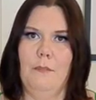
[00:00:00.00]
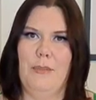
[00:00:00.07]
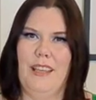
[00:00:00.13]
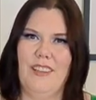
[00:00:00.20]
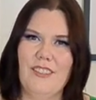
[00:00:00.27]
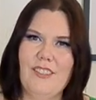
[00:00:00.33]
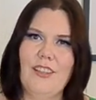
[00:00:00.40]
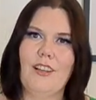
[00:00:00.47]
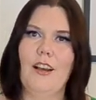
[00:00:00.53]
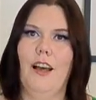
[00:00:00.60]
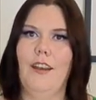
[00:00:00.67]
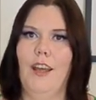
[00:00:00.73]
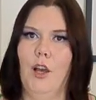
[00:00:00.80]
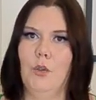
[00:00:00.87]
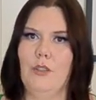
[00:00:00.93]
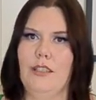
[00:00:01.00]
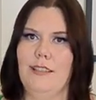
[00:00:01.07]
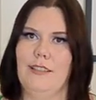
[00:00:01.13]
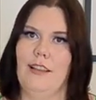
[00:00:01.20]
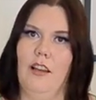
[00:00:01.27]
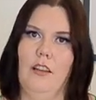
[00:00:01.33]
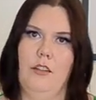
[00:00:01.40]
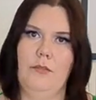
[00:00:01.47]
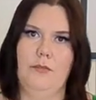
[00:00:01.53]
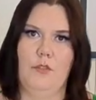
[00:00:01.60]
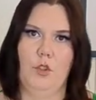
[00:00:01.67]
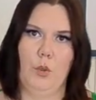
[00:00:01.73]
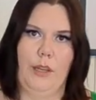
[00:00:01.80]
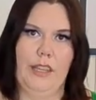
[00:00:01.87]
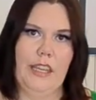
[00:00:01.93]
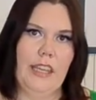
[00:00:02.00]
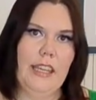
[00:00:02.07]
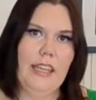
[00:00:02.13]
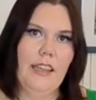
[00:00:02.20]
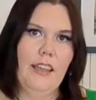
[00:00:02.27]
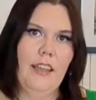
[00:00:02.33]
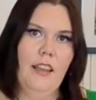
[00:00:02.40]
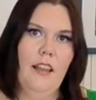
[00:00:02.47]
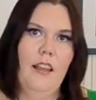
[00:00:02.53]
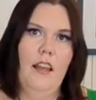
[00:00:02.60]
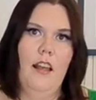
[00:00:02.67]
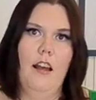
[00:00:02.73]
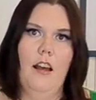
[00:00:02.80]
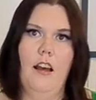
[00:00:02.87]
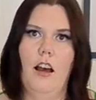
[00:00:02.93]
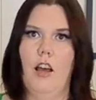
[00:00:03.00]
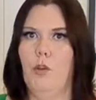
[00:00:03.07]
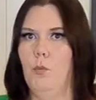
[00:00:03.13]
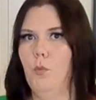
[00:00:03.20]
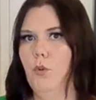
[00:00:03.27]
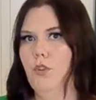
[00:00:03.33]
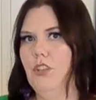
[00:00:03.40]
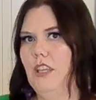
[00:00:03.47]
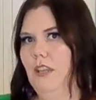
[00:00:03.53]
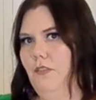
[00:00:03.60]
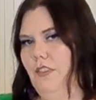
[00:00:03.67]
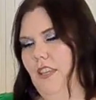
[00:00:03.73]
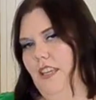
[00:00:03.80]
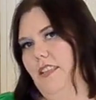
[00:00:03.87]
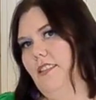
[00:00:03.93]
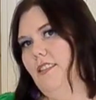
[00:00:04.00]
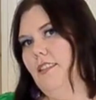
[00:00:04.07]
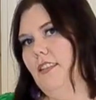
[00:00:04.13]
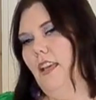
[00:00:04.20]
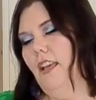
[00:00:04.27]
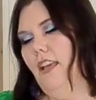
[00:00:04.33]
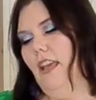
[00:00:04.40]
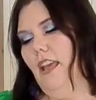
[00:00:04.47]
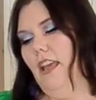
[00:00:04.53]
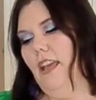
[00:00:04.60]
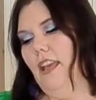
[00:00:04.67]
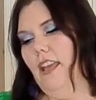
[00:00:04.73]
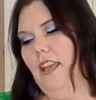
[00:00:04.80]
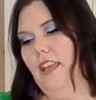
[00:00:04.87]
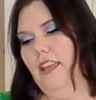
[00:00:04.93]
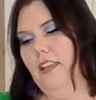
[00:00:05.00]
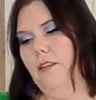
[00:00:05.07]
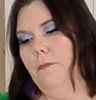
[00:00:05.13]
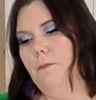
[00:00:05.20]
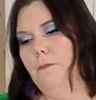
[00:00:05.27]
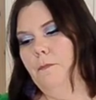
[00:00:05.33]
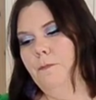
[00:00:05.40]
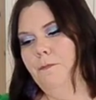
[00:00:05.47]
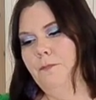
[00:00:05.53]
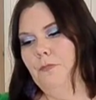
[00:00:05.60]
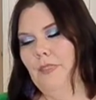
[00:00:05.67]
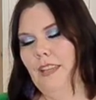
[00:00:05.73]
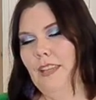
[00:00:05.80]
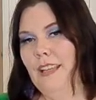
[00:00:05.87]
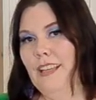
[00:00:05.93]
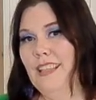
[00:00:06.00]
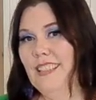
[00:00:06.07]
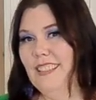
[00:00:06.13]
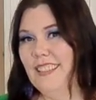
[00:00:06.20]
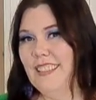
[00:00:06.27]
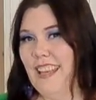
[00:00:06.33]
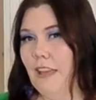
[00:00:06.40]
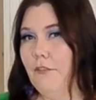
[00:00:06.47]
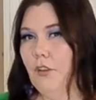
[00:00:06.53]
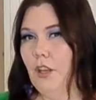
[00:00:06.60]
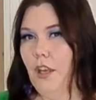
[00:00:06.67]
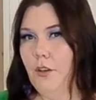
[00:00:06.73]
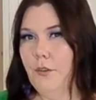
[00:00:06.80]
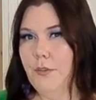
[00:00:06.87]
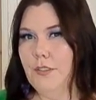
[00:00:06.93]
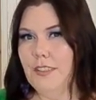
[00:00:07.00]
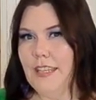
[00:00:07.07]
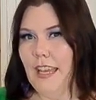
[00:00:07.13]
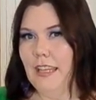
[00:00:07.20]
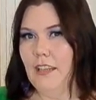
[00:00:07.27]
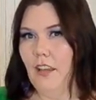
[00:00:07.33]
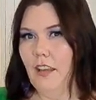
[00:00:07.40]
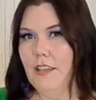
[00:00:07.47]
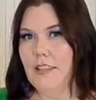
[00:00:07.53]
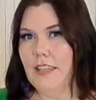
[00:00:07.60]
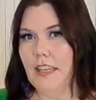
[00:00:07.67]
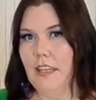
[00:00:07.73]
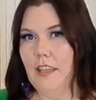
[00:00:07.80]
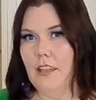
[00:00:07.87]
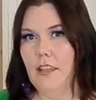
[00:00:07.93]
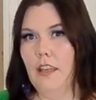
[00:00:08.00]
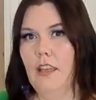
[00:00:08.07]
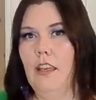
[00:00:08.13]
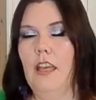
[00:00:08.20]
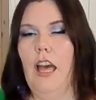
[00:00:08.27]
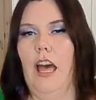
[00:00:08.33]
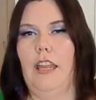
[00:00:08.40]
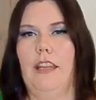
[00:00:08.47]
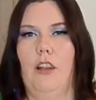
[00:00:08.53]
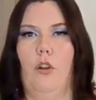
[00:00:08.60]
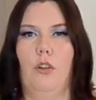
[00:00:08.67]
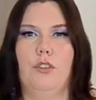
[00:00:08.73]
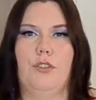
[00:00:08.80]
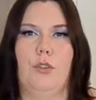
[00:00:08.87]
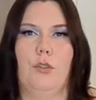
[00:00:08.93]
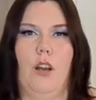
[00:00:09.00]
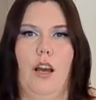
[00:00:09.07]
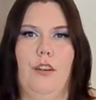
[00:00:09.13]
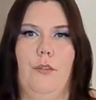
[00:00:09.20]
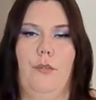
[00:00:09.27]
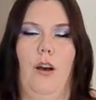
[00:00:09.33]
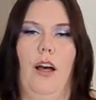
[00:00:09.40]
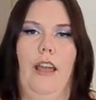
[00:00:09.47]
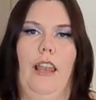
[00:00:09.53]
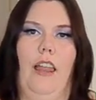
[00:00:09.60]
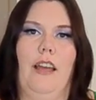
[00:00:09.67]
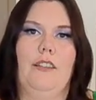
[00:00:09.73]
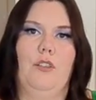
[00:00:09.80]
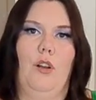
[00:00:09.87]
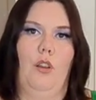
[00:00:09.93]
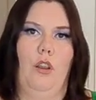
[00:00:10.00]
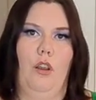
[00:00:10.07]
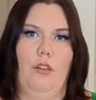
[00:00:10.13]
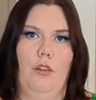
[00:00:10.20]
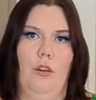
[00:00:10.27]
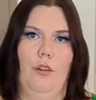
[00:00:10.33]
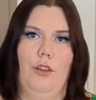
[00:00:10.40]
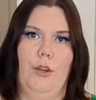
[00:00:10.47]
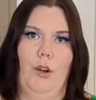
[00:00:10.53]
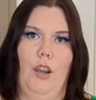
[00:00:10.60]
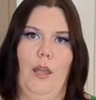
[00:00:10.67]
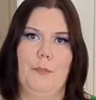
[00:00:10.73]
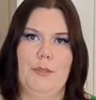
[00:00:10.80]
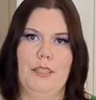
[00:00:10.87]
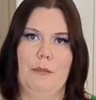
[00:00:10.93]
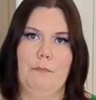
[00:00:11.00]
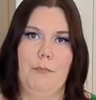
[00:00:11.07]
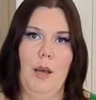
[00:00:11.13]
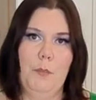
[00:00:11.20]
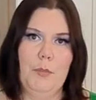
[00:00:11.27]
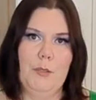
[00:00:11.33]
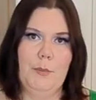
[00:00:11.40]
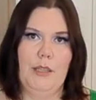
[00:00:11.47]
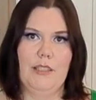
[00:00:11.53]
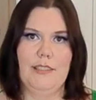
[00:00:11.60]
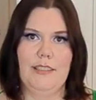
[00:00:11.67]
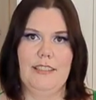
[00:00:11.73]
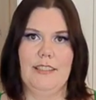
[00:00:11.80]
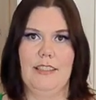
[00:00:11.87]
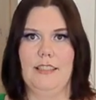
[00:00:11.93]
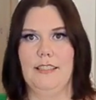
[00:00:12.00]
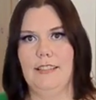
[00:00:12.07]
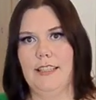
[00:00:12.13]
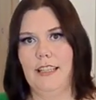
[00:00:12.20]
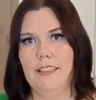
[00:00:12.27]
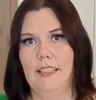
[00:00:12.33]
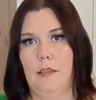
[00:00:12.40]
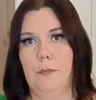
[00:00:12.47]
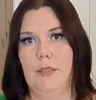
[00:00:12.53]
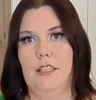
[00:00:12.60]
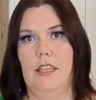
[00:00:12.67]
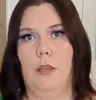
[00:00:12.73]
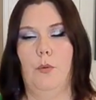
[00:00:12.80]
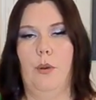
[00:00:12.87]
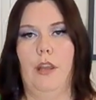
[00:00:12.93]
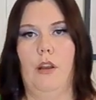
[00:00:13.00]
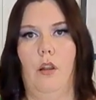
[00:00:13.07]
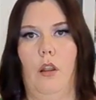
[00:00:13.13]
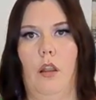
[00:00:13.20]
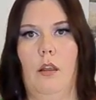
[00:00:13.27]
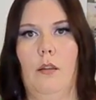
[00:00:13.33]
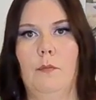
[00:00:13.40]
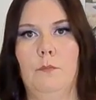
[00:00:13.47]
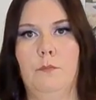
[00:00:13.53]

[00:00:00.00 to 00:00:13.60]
because the cutout is kind of tricky, I would give this a 7 out of 10, I think. And it also kind of highlights all your lumps and bumps because it's this satin material.